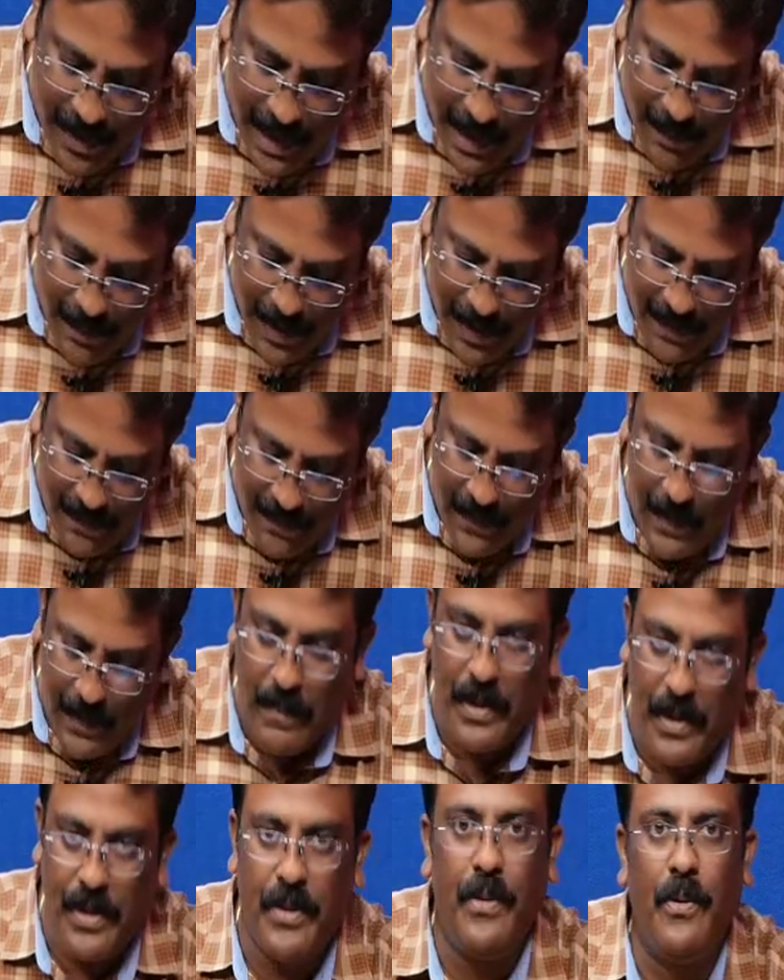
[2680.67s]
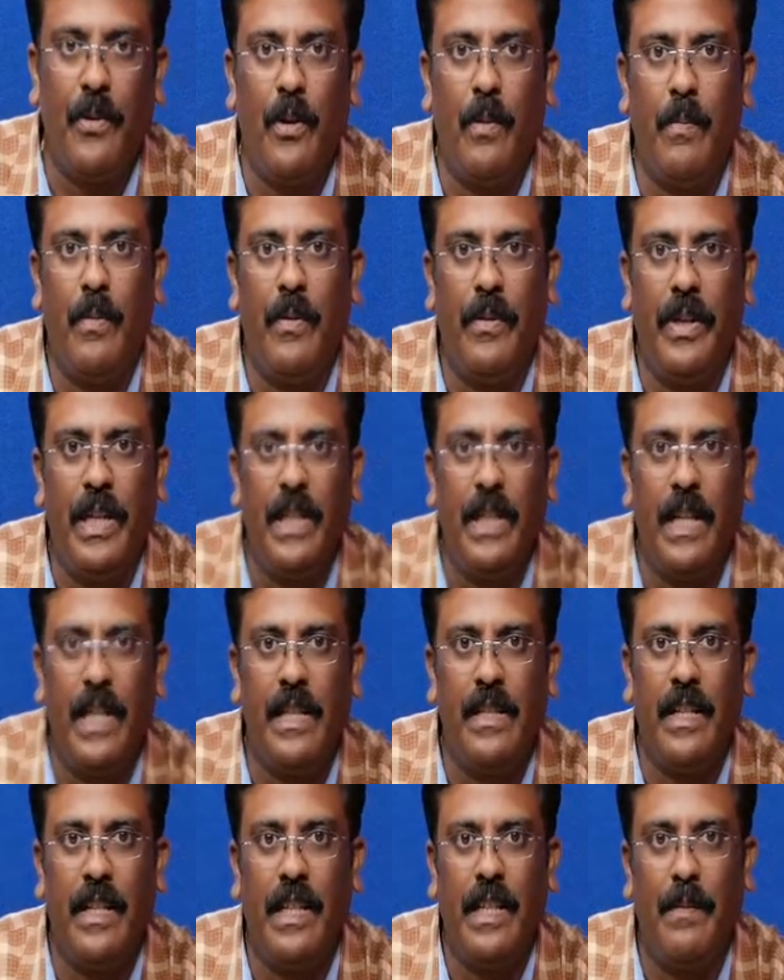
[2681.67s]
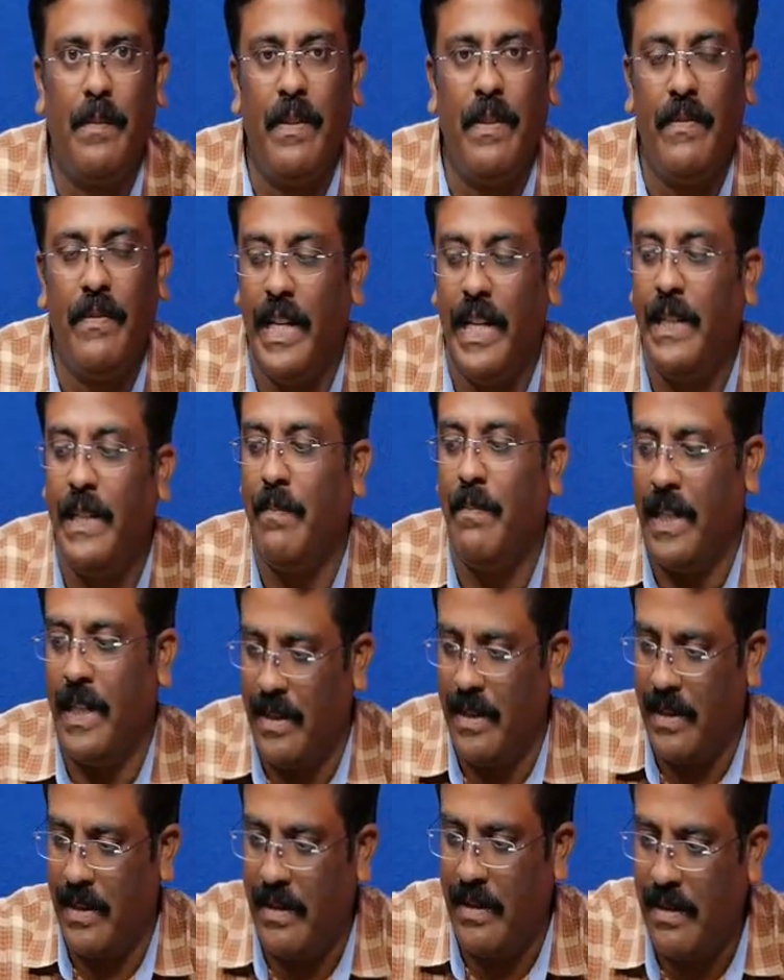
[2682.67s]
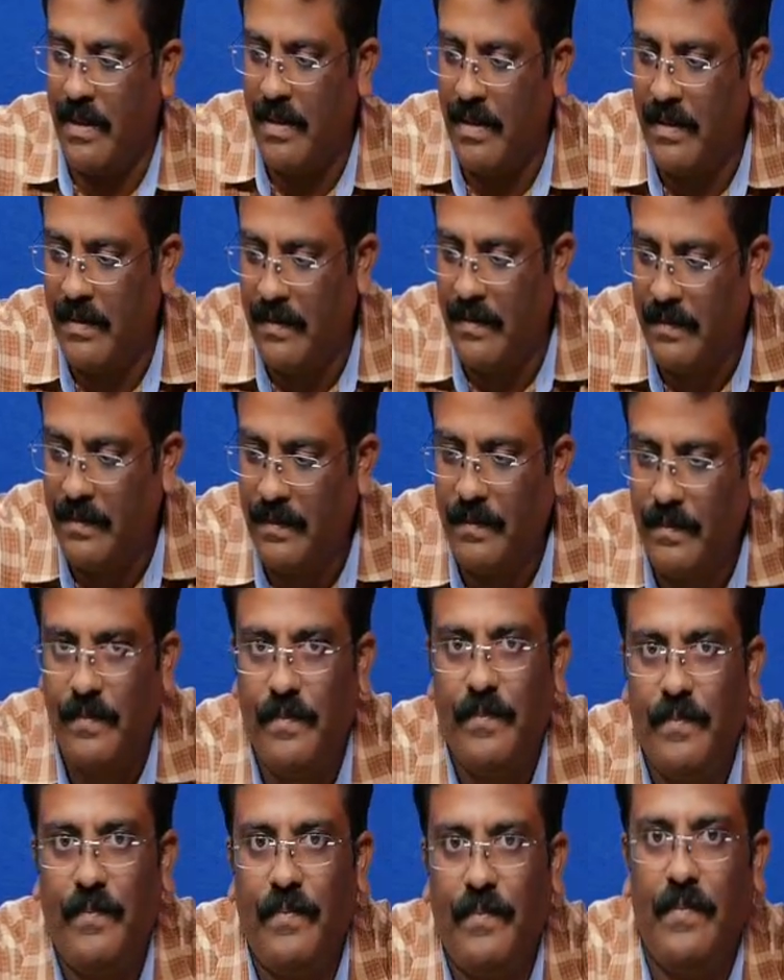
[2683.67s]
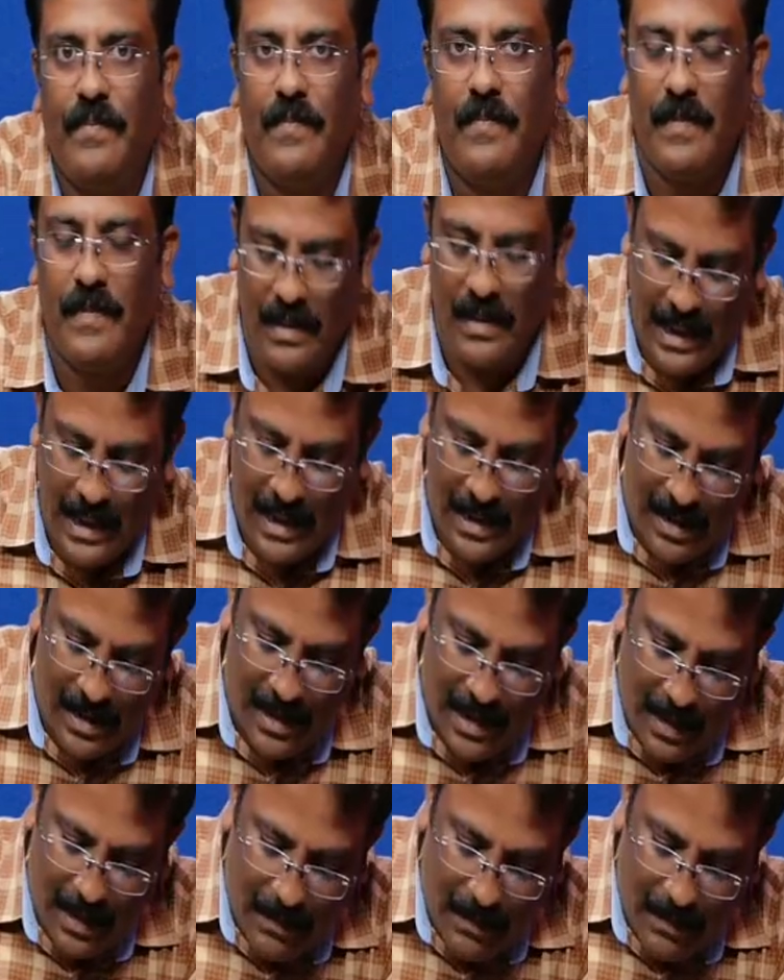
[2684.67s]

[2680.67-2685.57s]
to be, we must know about it, that is nothing but weight matrix. That is nothing